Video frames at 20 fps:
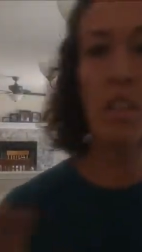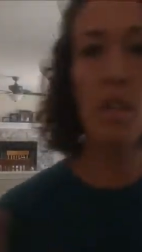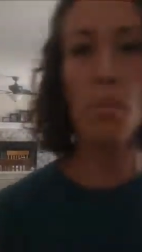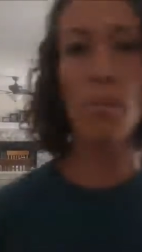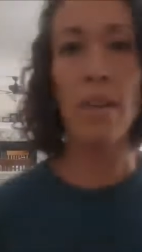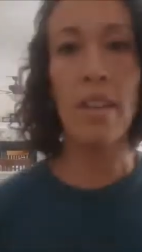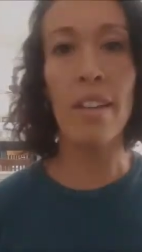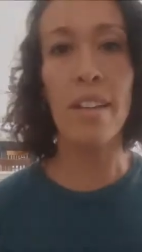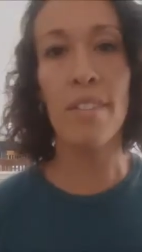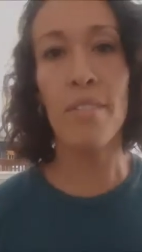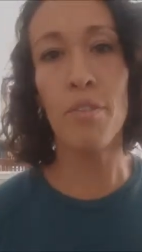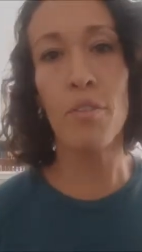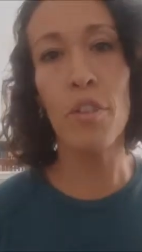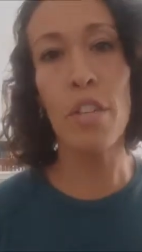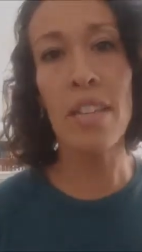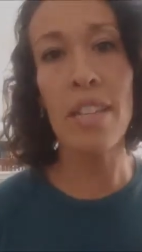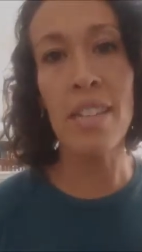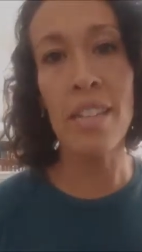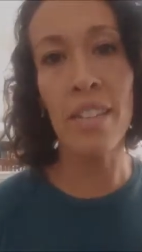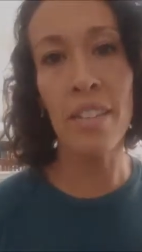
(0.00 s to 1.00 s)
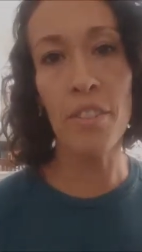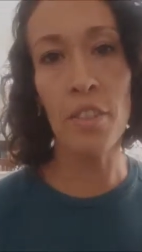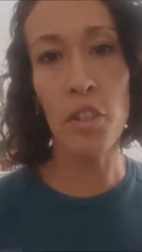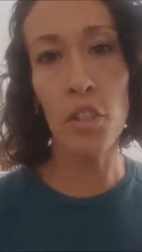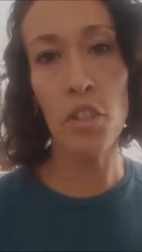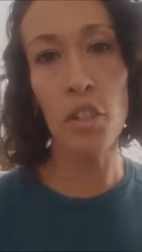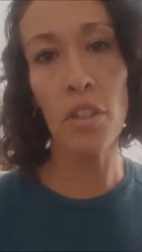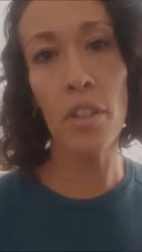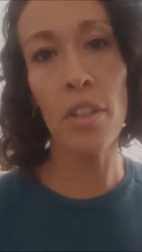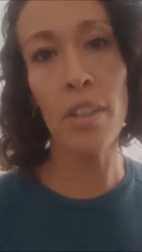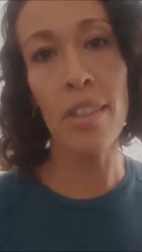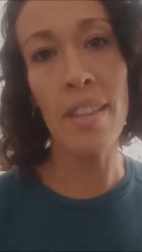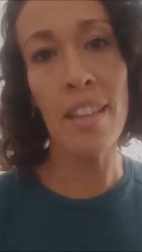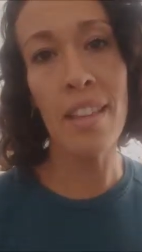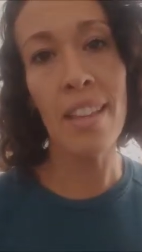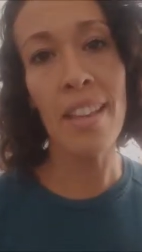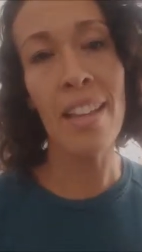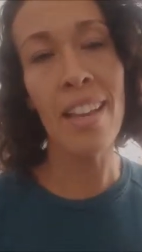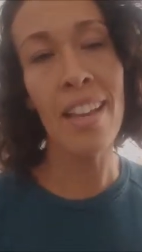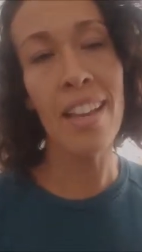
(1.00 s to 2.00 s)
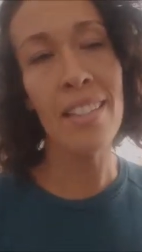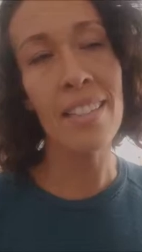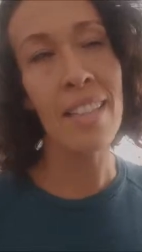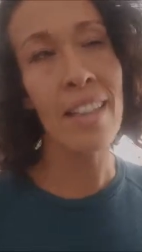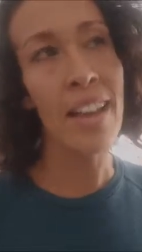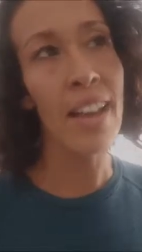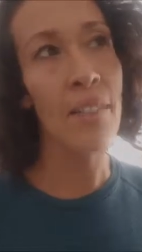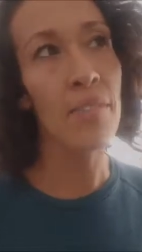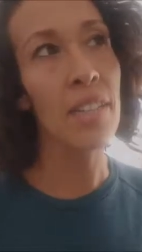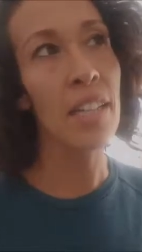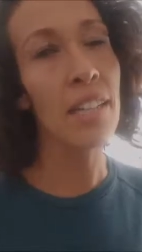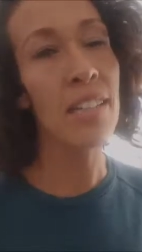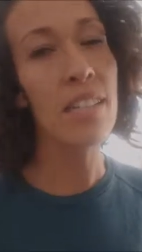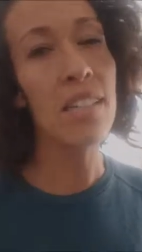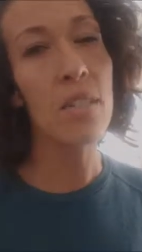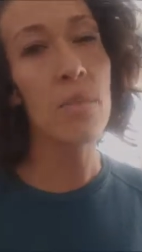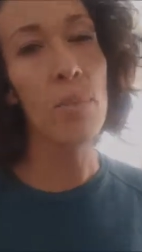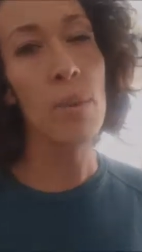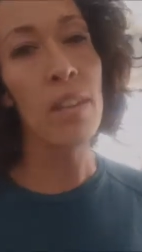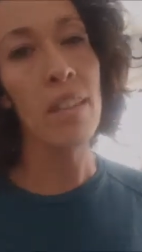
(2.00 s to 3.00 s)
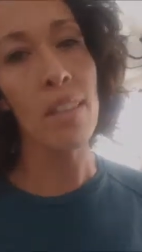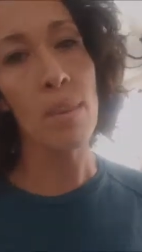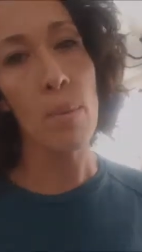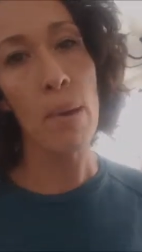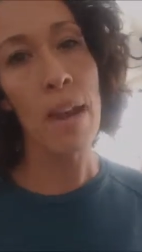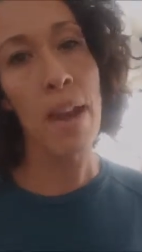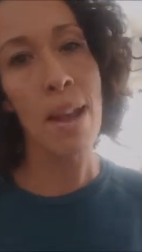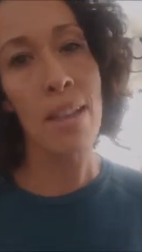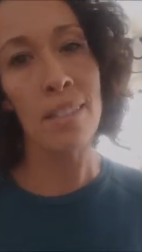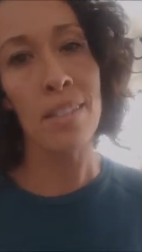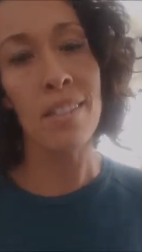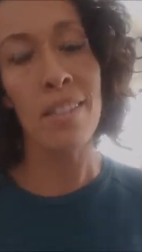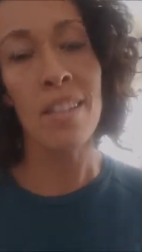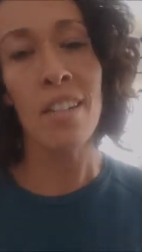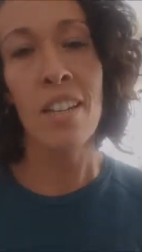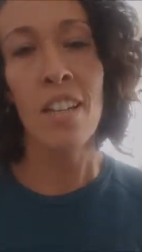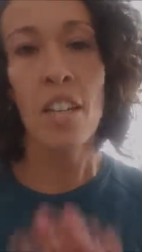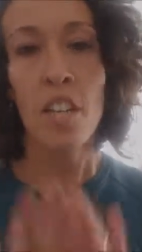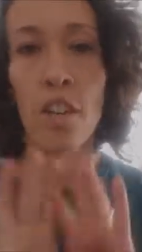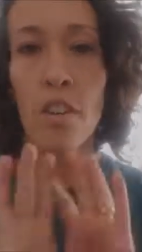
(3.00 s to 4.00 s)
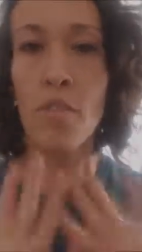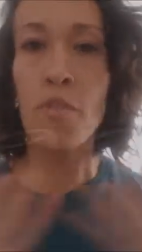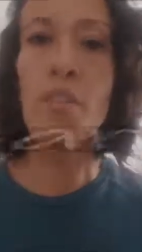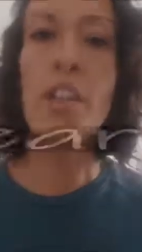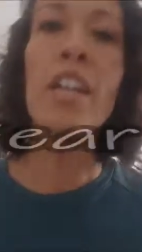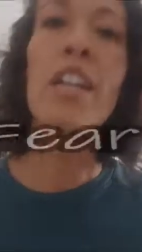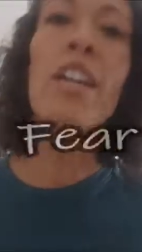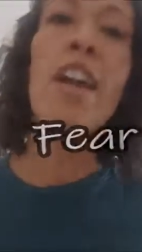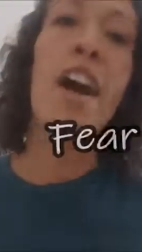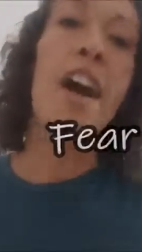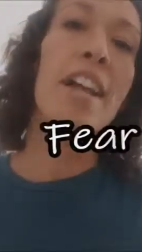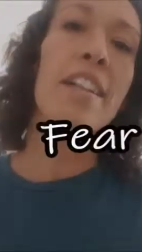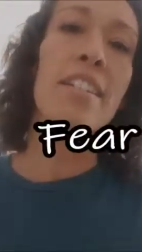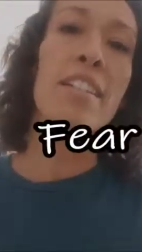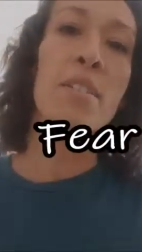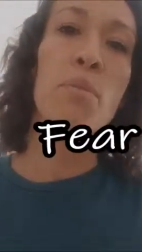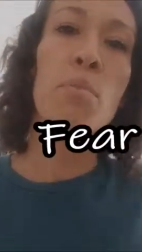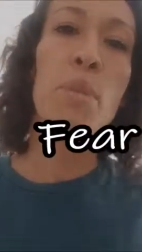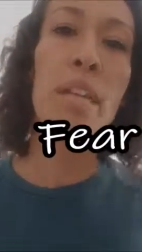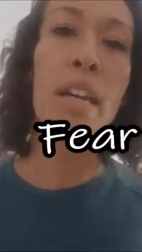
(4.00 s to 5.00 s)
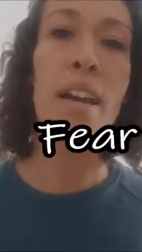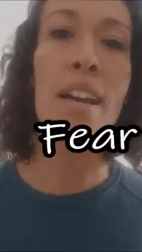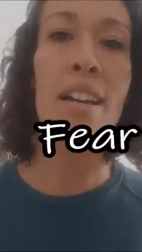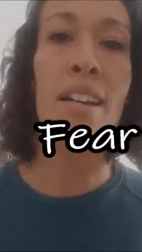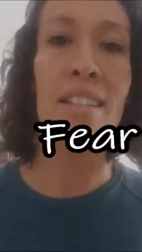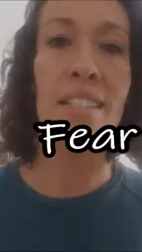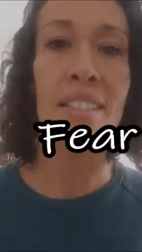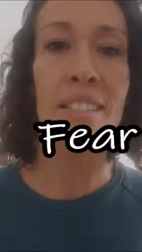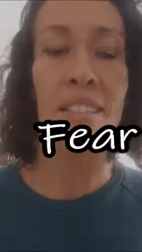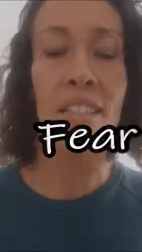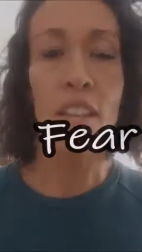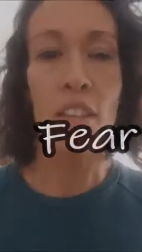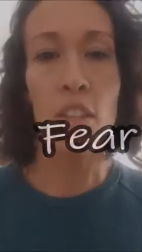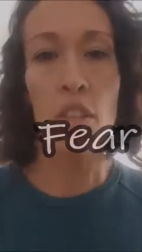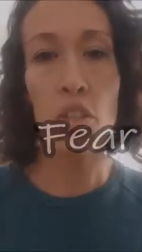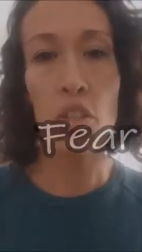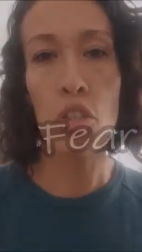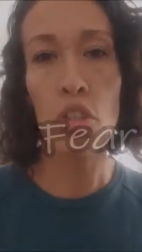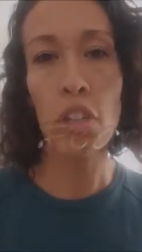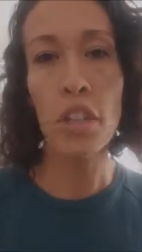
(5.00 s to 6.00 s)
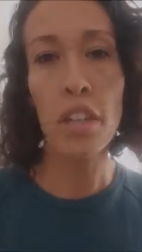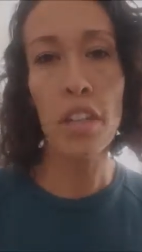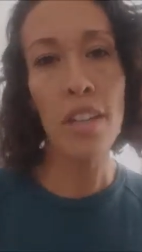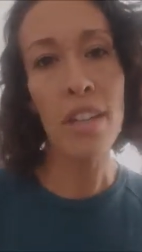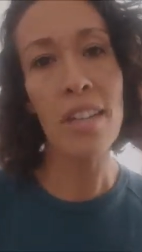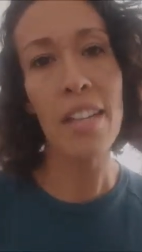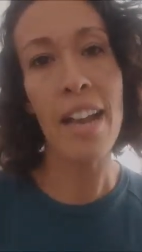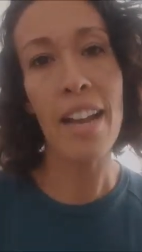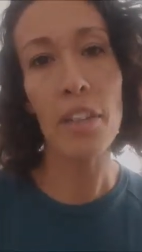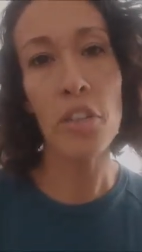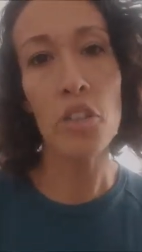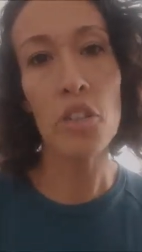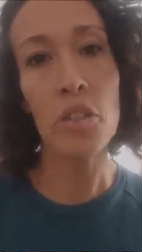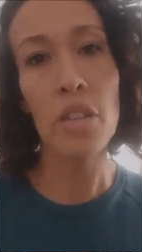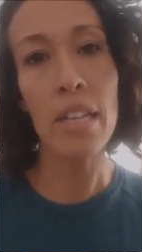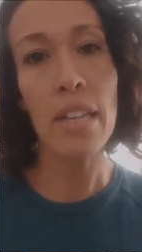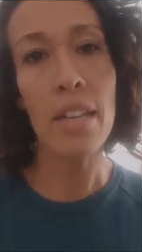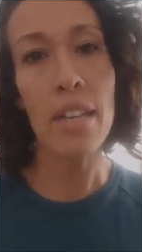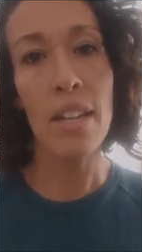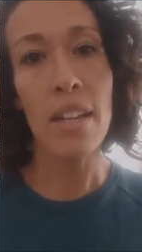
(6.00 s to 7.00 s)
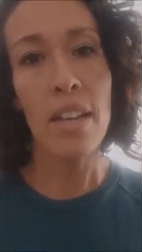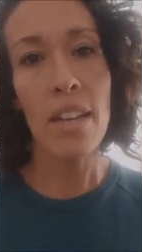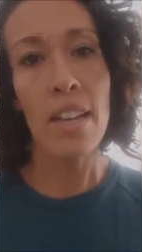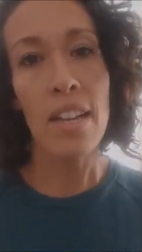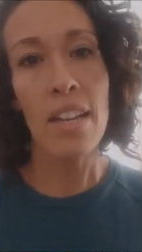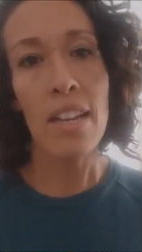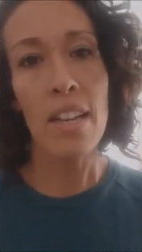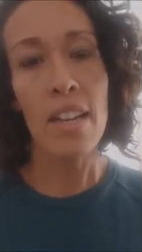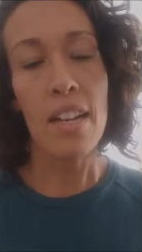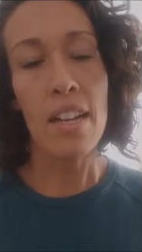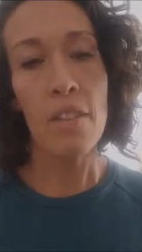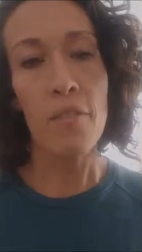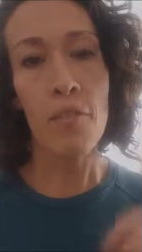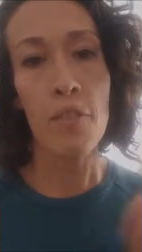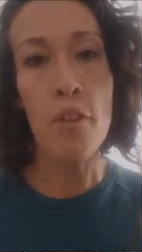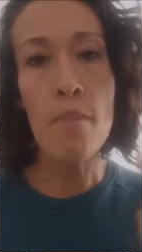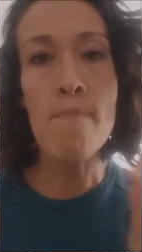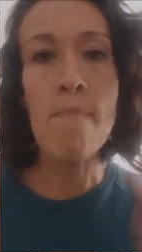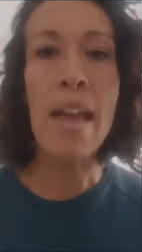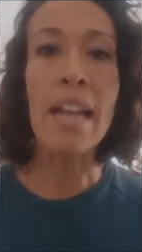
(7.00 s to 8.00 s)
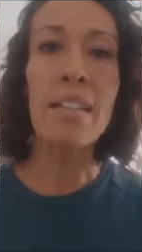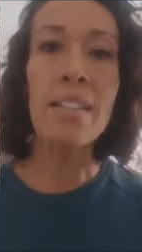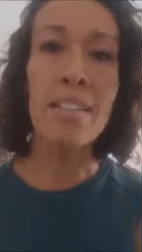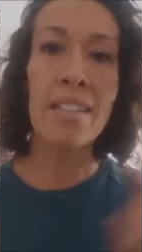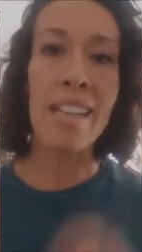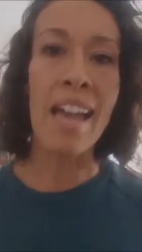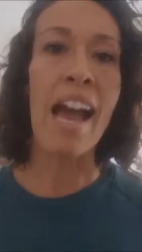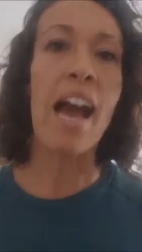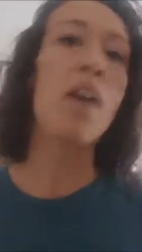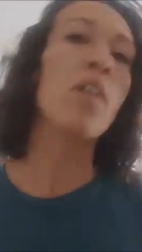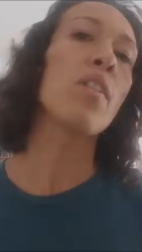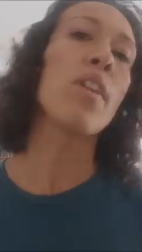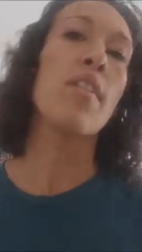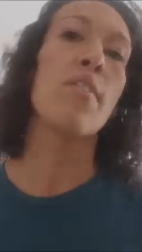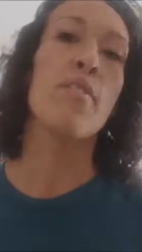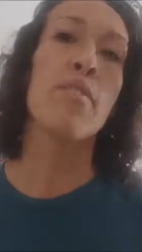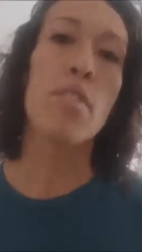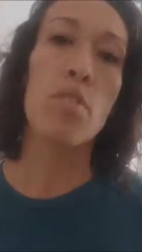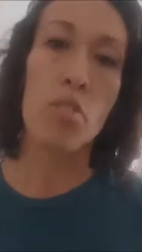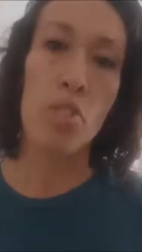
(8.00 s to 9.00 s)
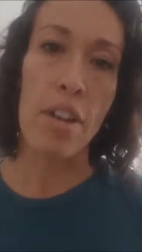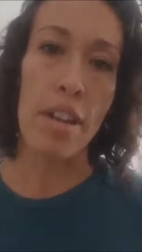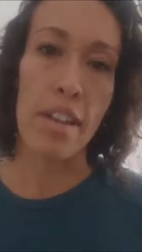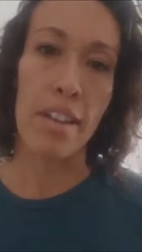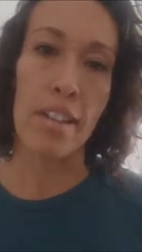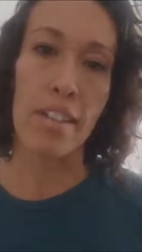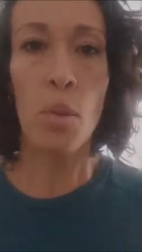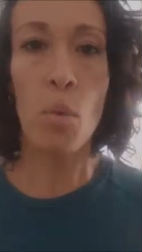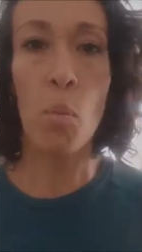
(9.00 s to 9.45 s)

a little bit freaky on the sugar thing, as I have tended to be in the past, fear not, because the sugar actually ferments out of the drink.